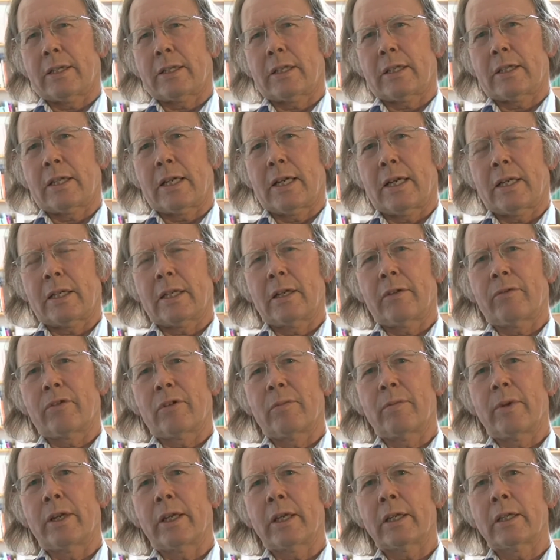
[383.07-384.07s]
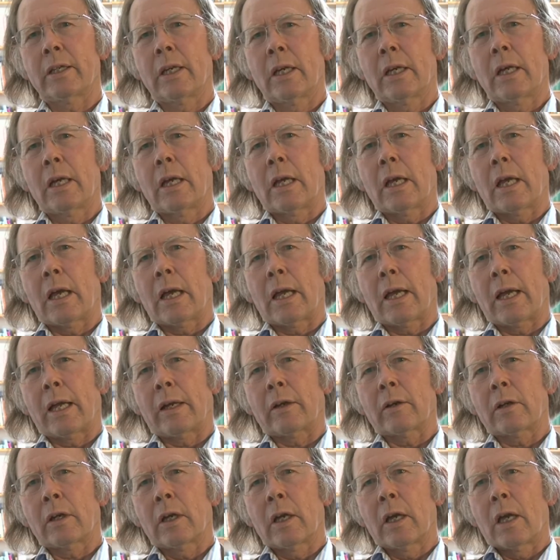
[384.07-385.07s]
society for a minute
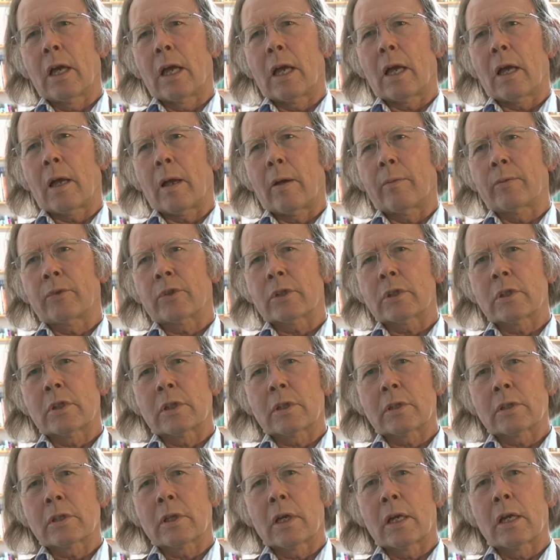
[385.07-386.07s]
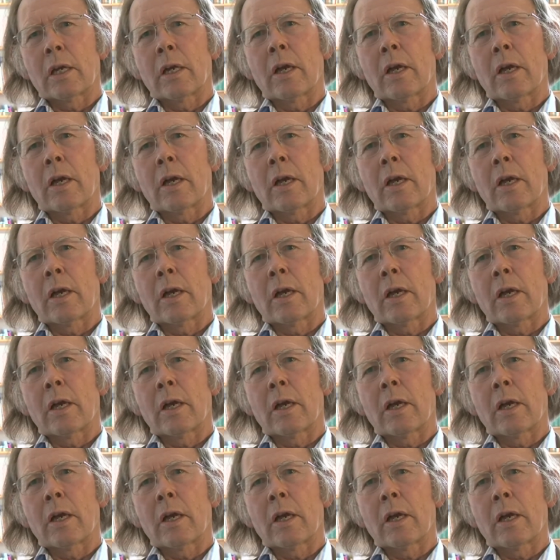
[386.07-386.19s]
and just